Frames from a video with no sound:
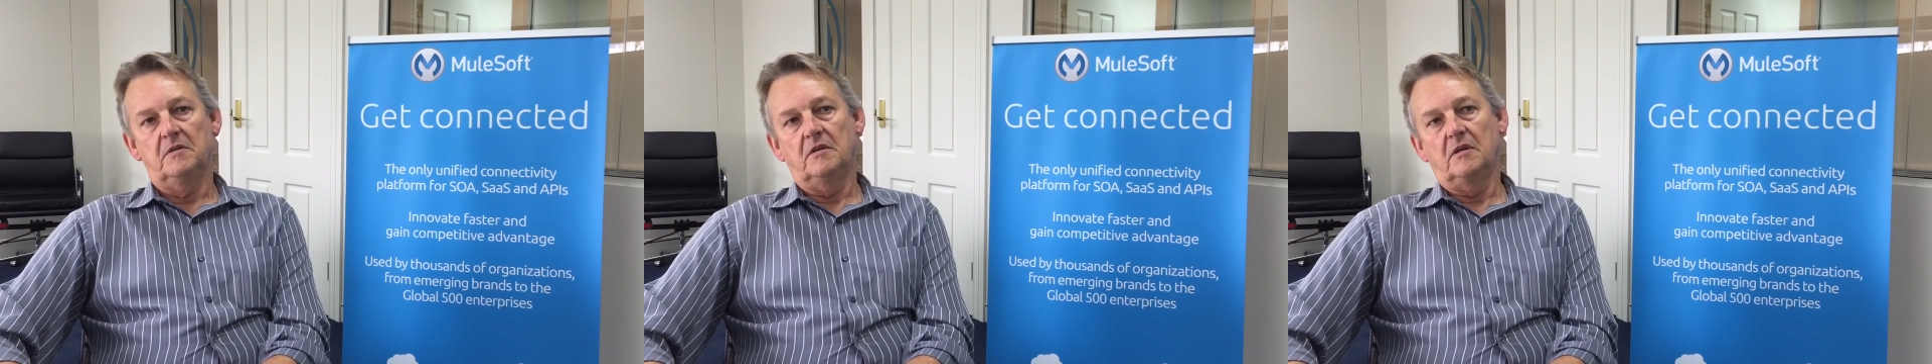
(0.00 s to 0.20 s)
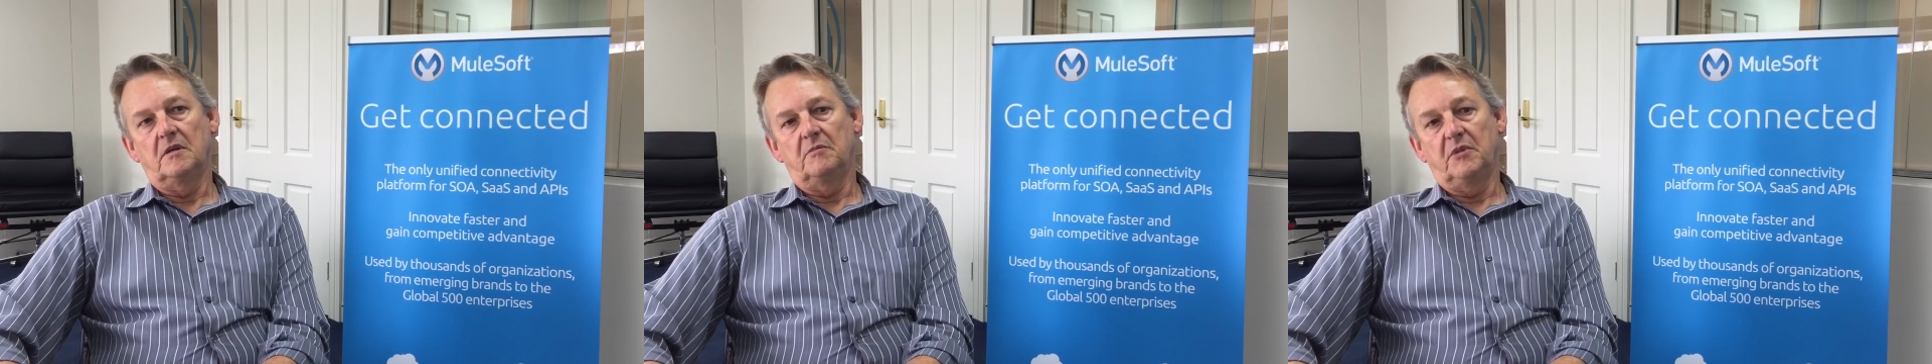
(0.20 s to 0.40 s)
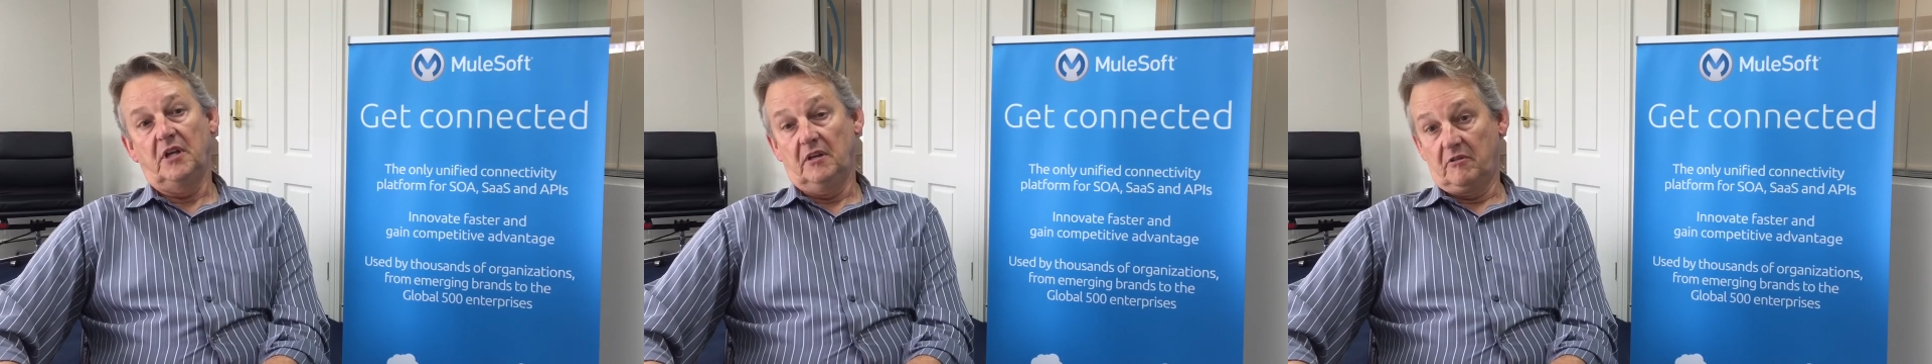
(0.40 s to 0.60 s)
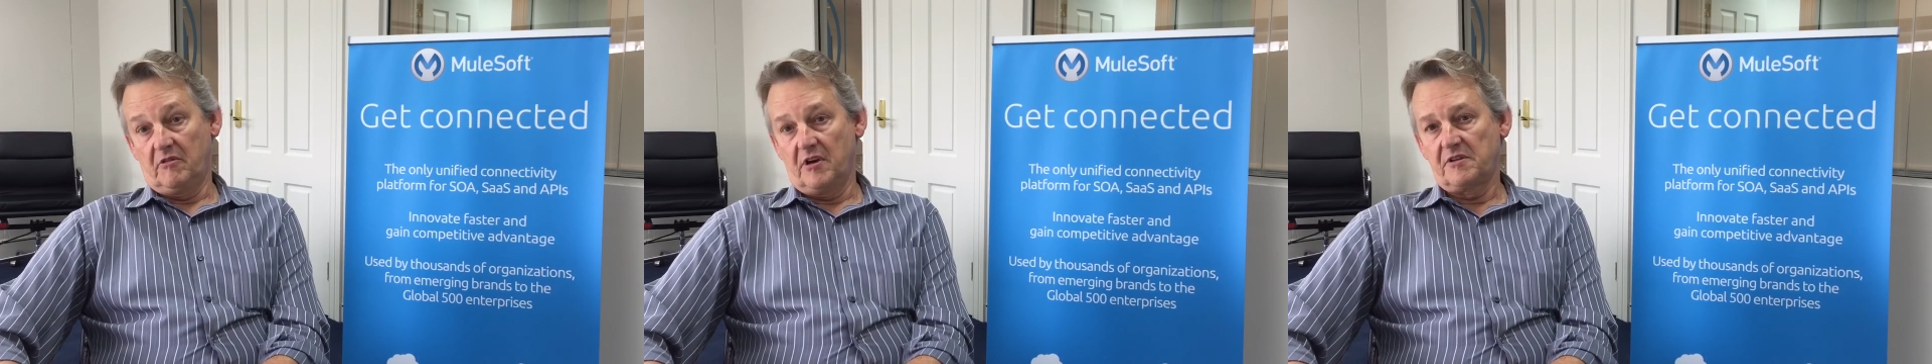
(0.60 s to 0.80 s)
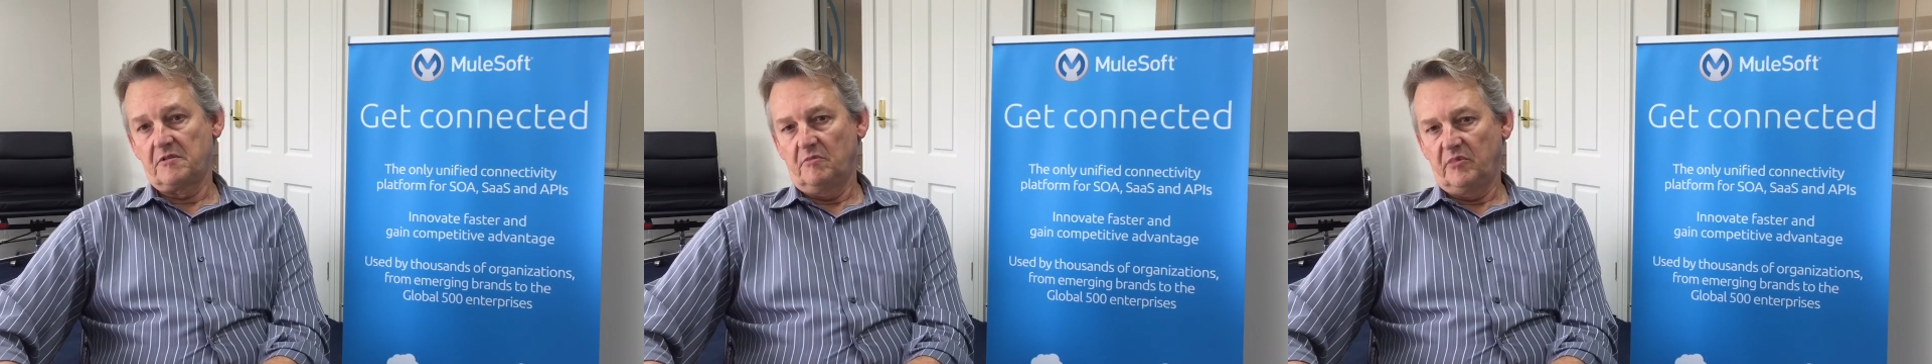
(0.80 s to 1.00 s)
um,
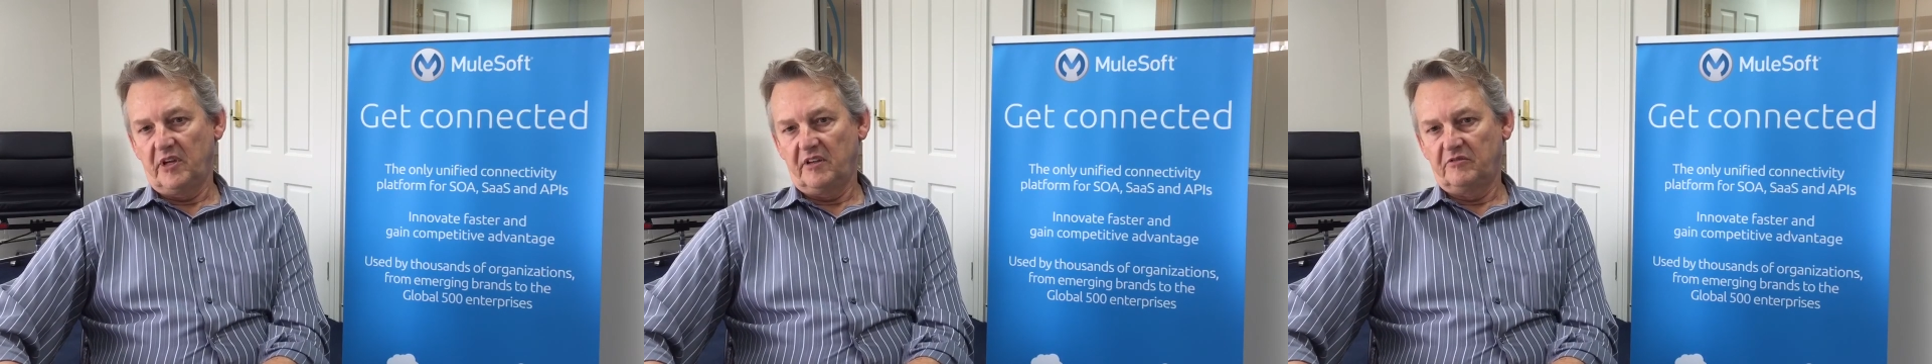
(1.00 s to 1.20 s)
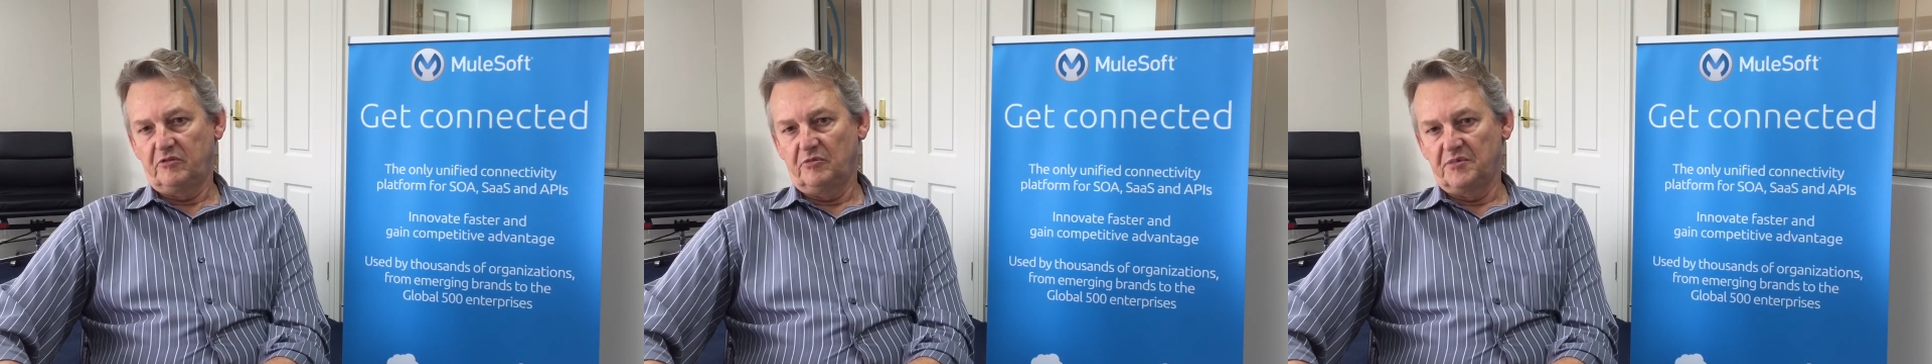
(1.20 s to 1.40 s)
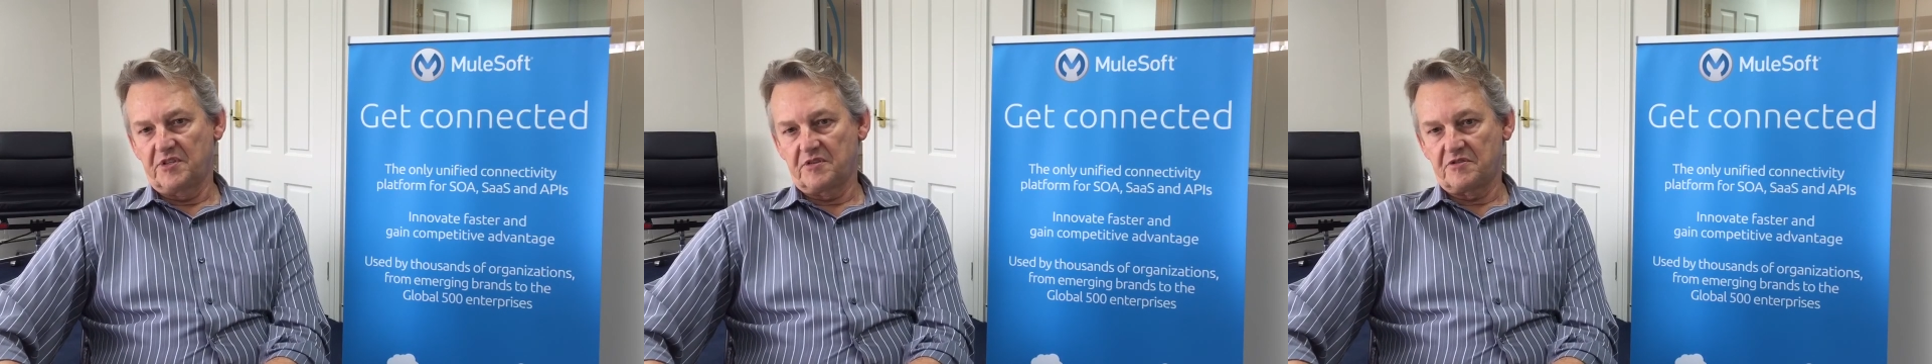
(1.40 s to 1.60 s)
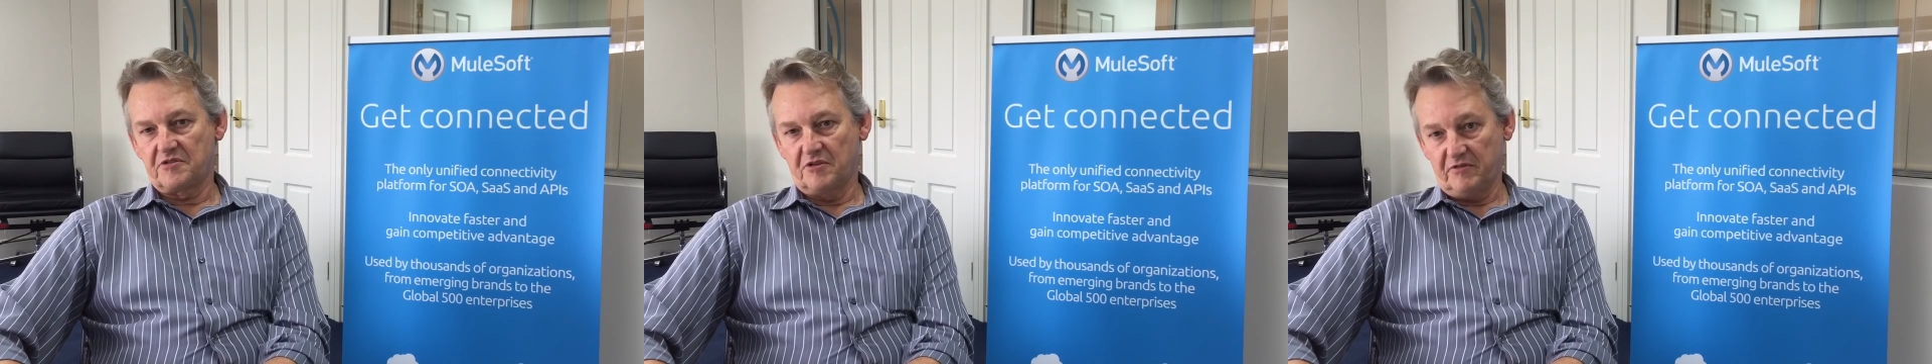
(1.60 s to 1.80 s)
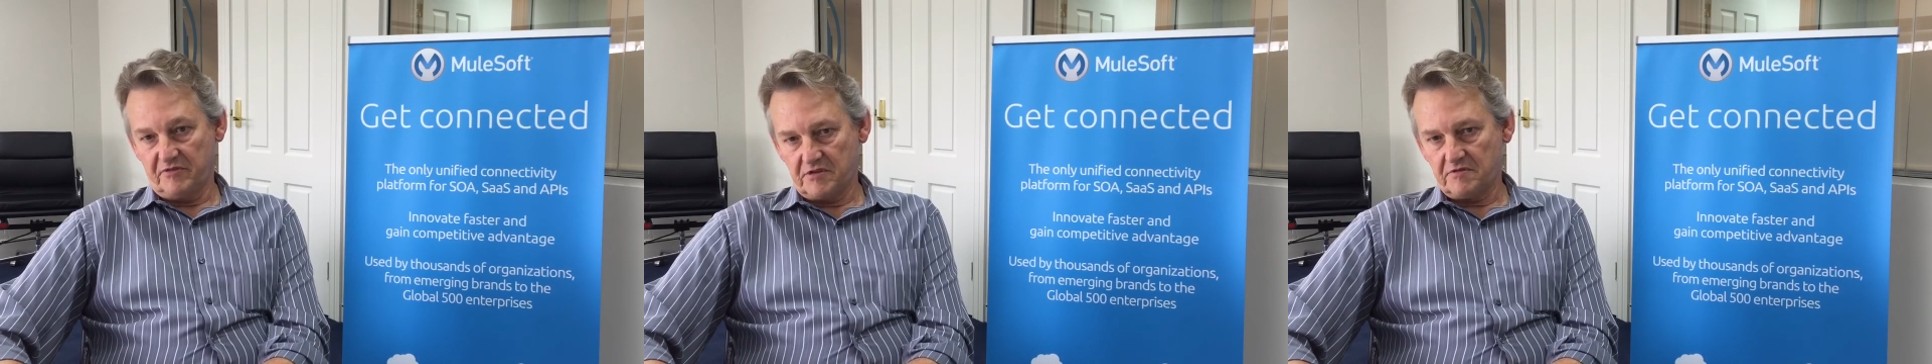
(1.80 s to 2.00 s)
integration platform as a
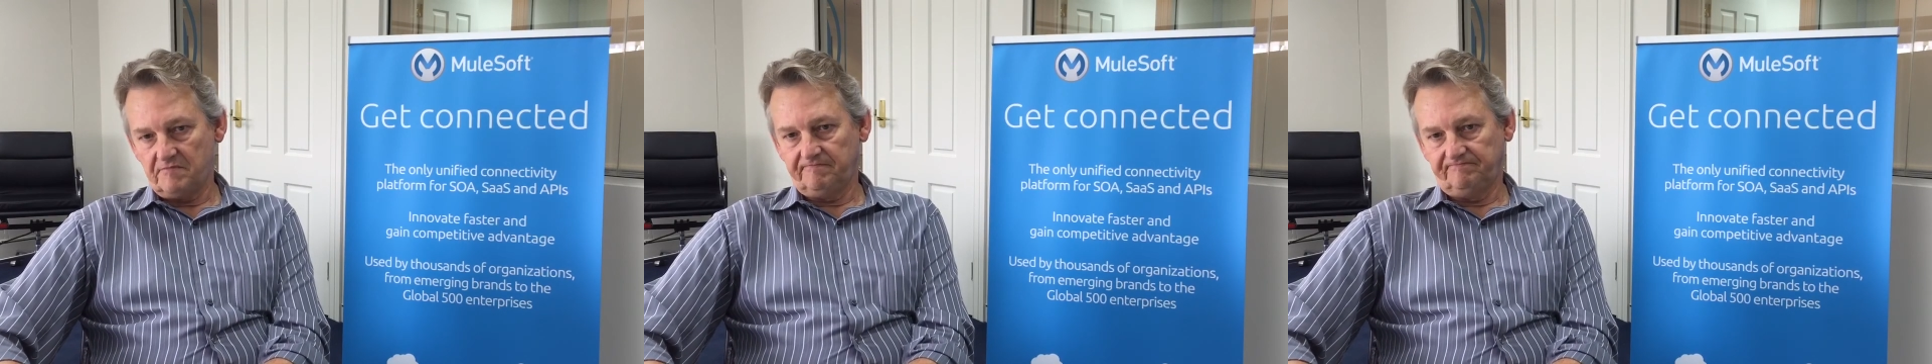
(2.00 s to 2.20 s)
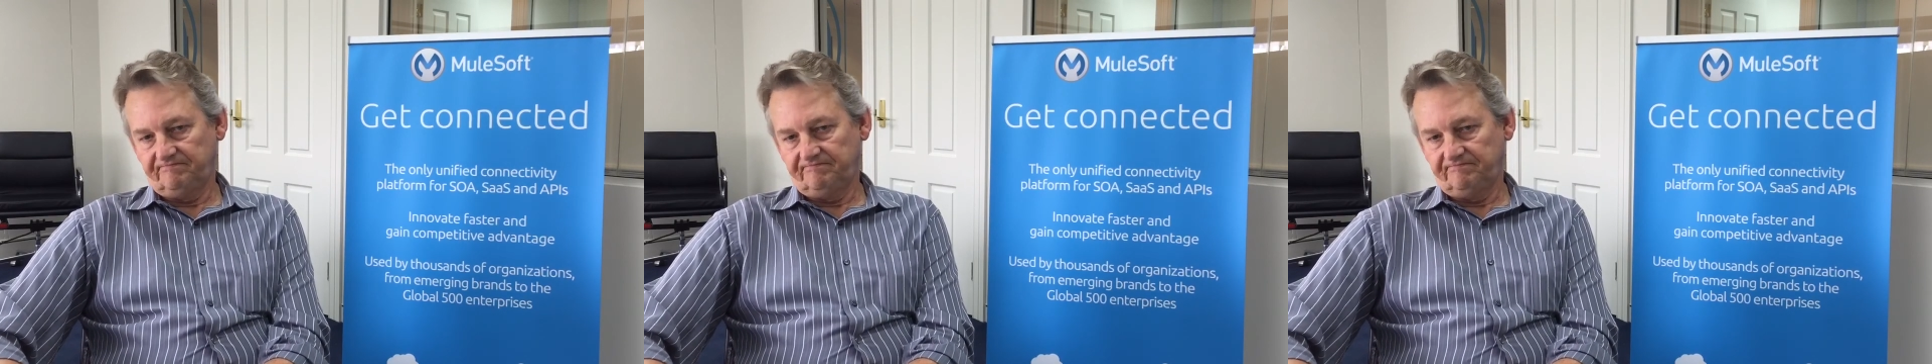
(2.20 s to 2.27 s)
service,